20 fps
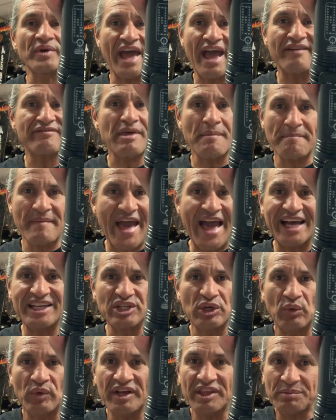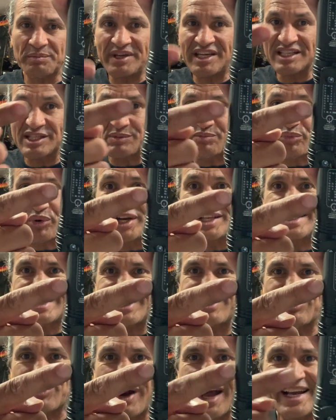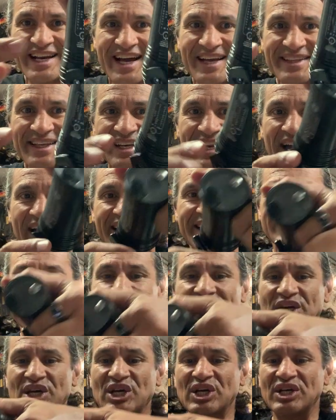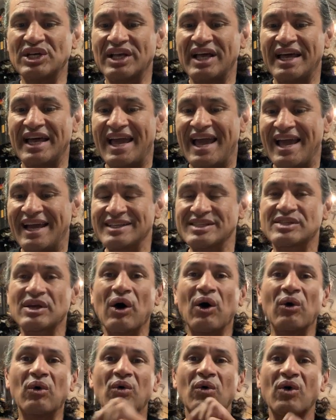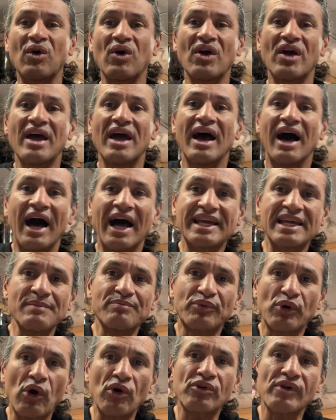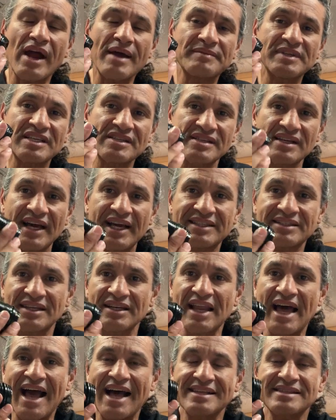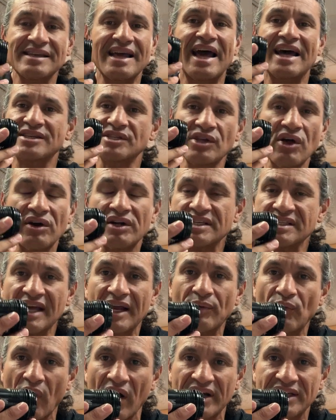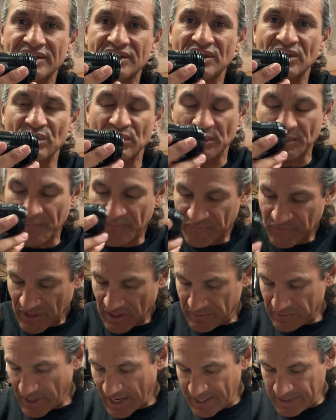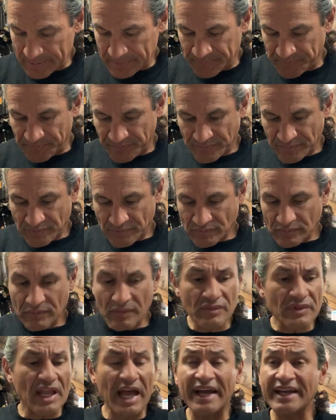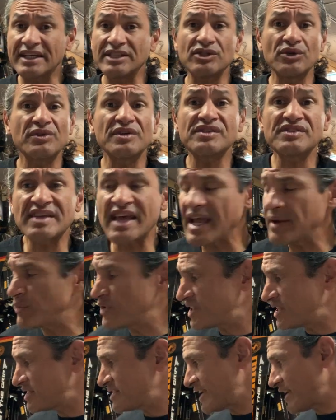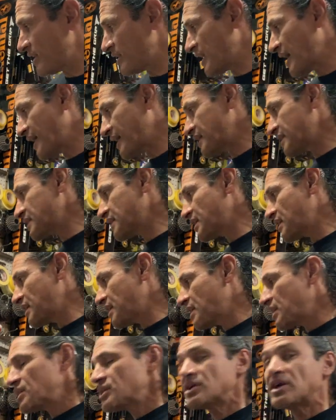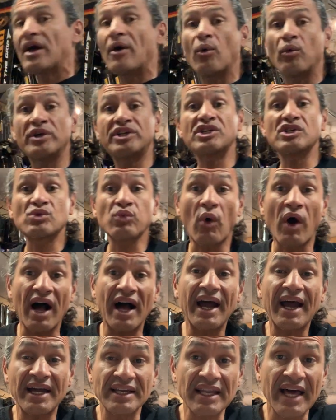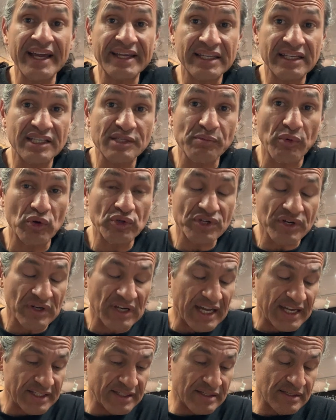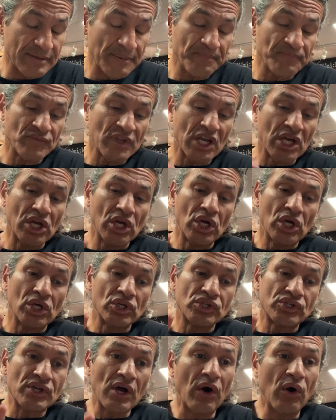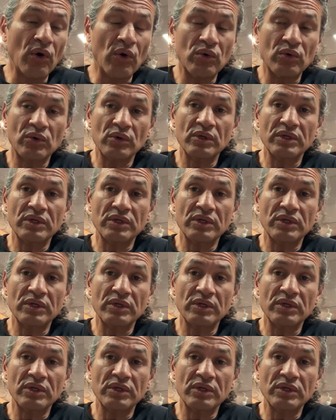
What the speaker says: have the manual with me, it's printed right on the light. So I can program this light to last as long as I want it to, right? I can do the same with the tail light, which is why I like exposure lights. So